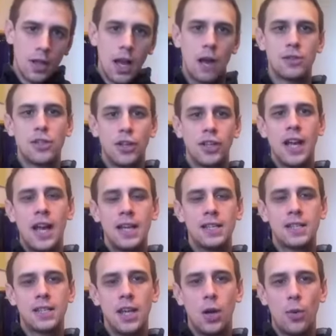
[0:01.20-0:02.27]
How's it going,
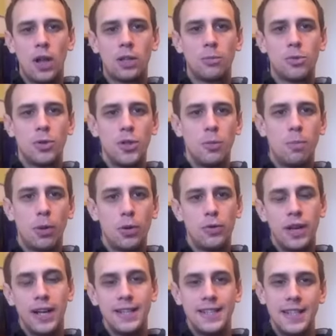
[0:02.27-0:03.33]
guys? Welcome to a new
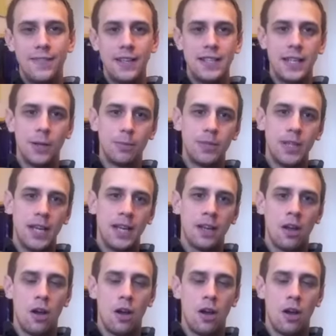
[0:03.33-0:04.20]
Blu-Ray and DVD update,